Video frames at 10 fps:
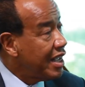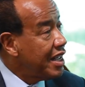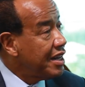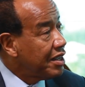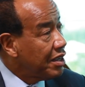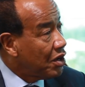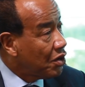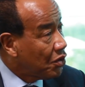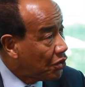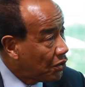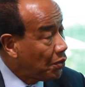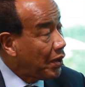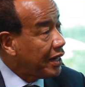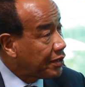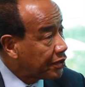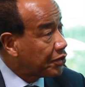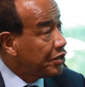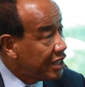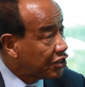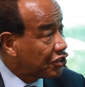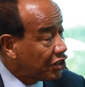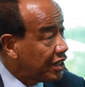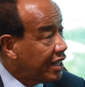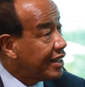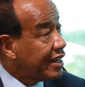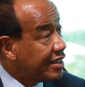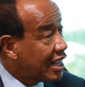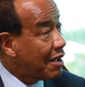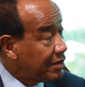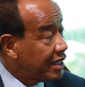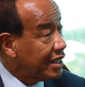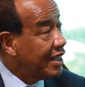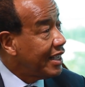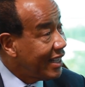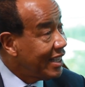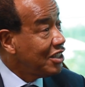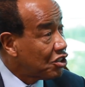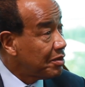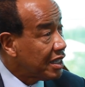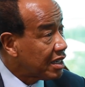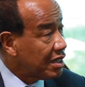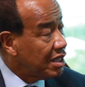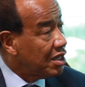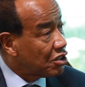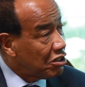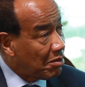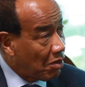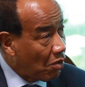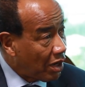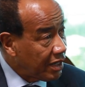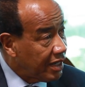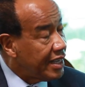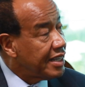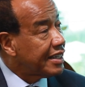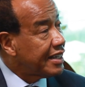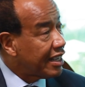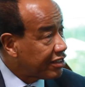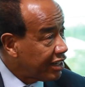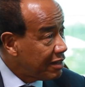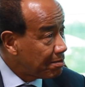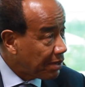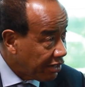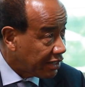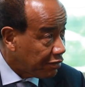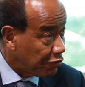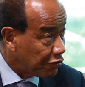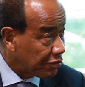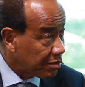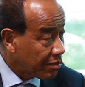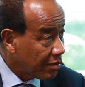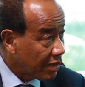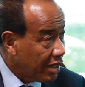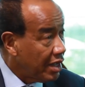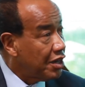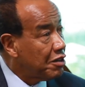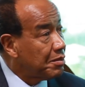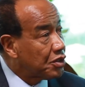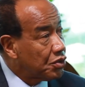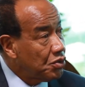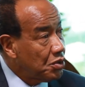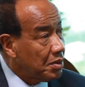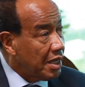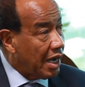in the wealth creation that is happening in Jamaica. So number one, it's a national imperative. Number two,